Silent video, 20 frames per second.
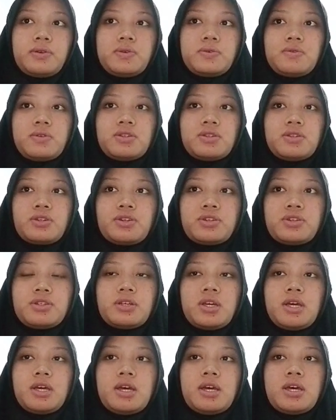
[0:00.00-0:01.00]
So,
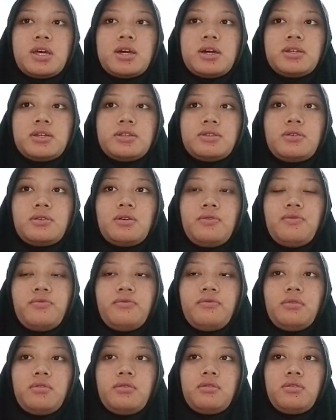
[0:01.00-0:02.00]

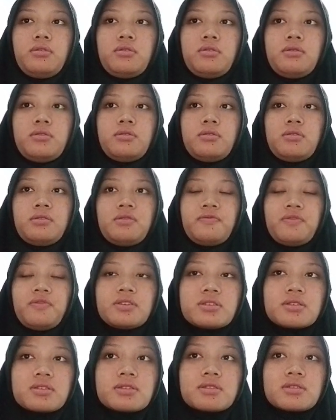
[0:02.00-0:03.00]
first language
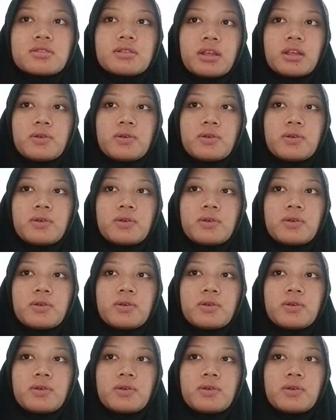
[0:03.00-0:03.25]
acquisition,